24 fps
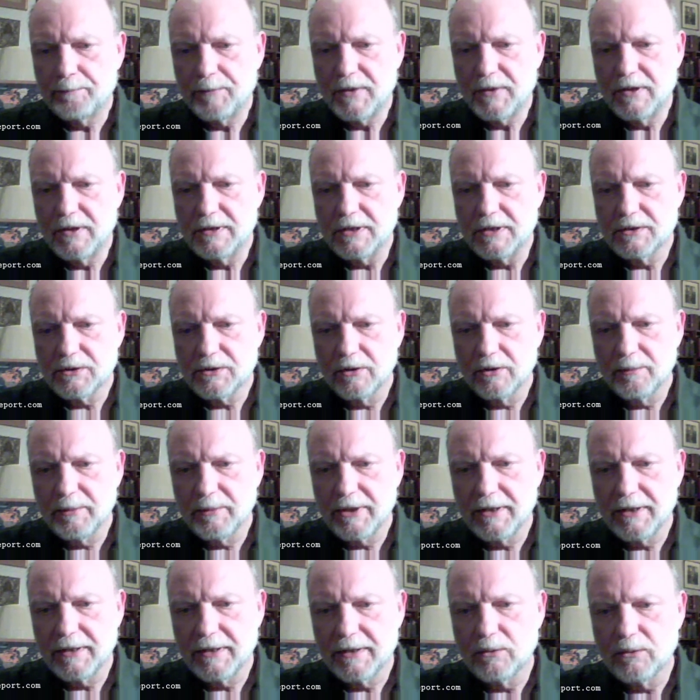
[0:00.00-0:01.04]

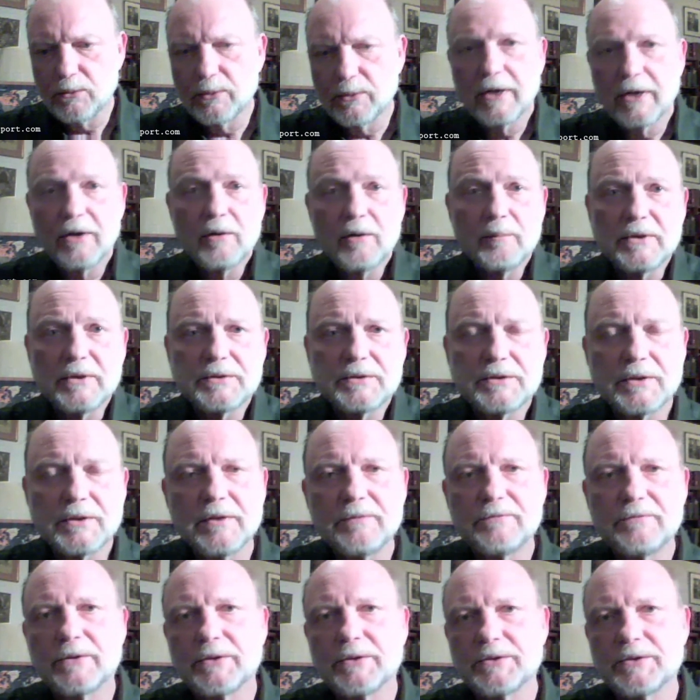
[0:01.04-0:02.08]
determining where
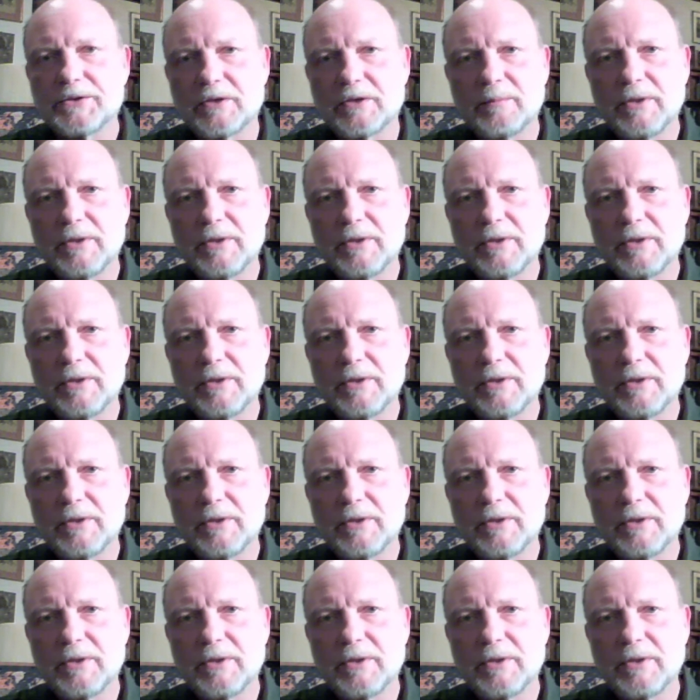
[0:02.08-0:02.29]
military force